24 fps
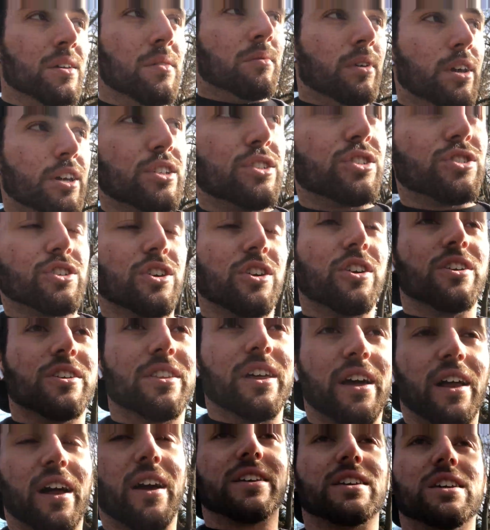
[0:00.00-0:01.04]
make sure
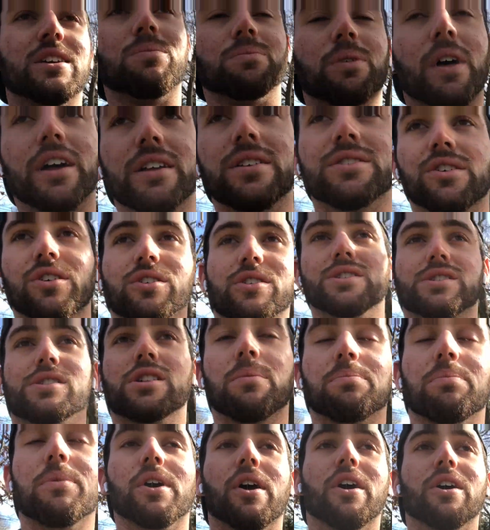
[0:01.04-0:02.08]
that I keep that endurance
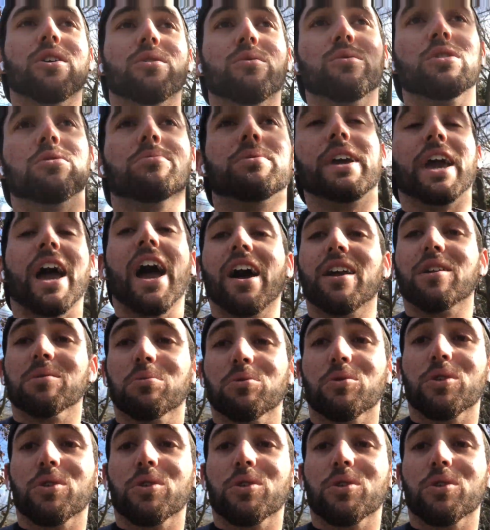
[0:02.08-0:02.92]
up there. I don't want to be out of